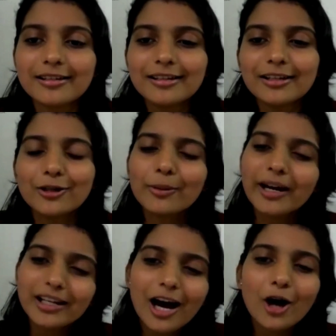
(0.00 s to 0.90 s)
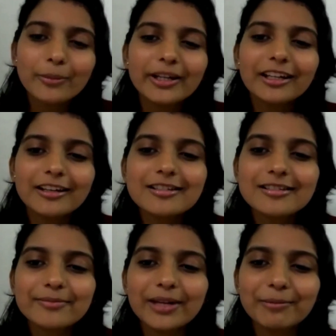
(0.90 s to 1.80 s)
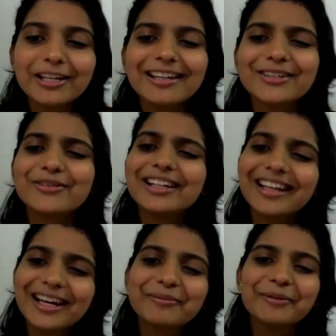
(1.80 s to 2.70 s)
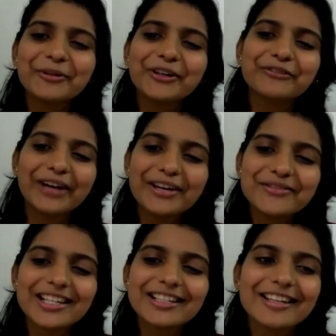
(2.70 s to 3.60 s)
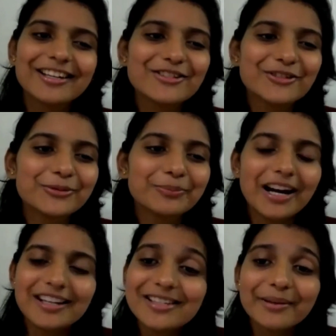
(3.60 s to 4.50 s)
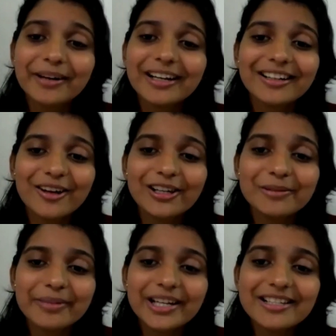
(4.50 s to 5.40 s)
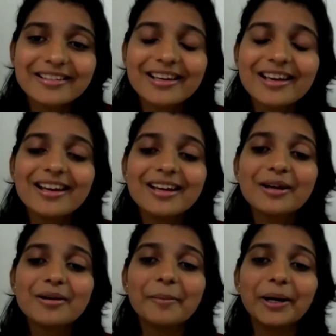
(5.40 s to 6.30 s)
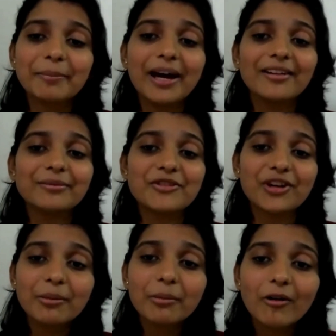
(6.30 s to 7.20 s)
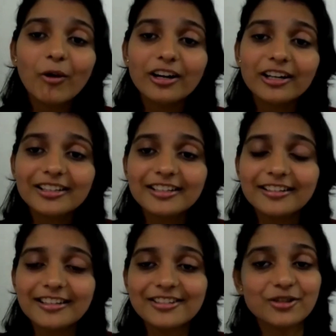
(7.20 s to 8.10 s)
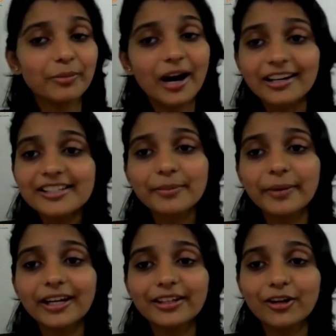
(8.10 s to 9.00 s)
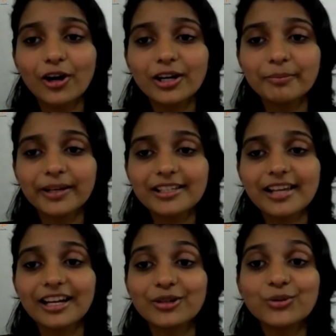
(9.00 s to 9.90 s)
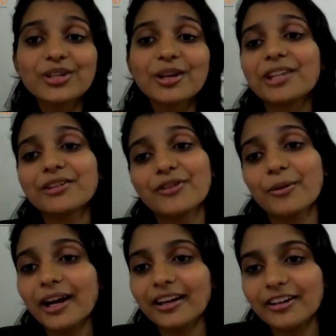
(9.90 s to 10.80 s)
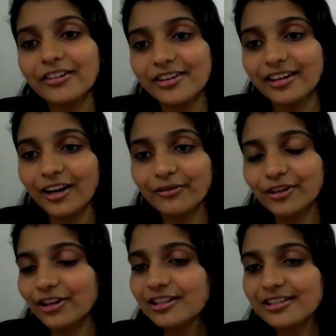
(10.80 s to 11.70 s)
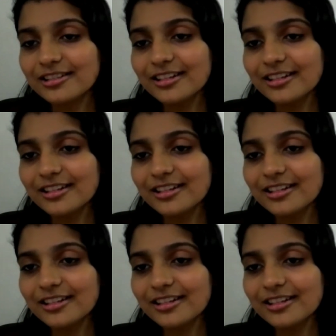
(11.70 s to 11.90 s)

No matter how many years, maybe it will take me more 5-6 years to participate in Olympics. But my dream award is to participate in Olympics and do something for my country, of course.